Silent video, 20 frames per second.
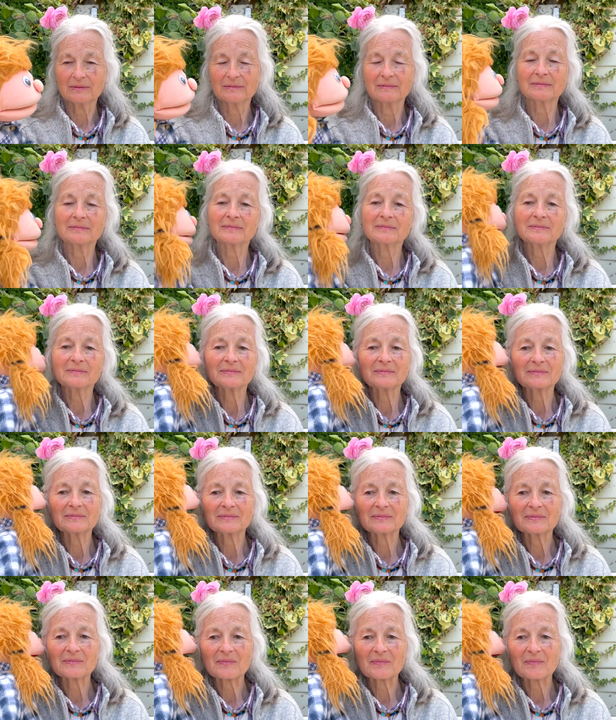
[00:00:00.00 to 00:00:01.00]

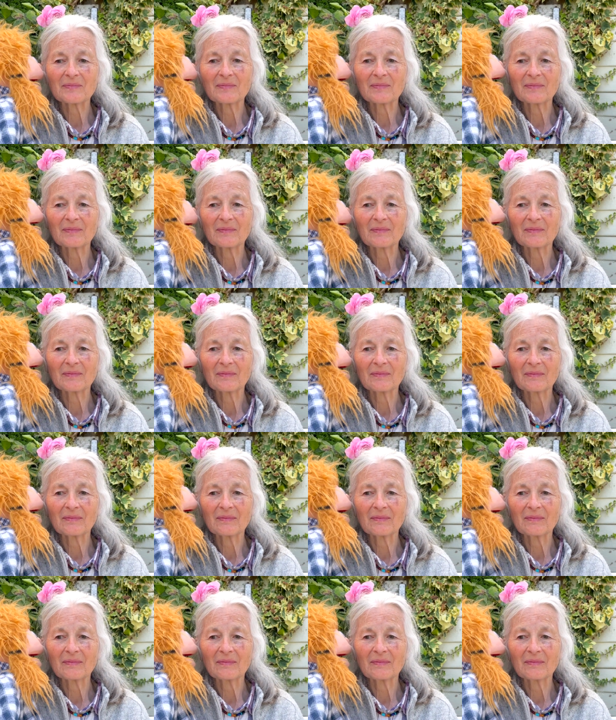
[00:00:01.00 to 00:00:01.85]
[no speech]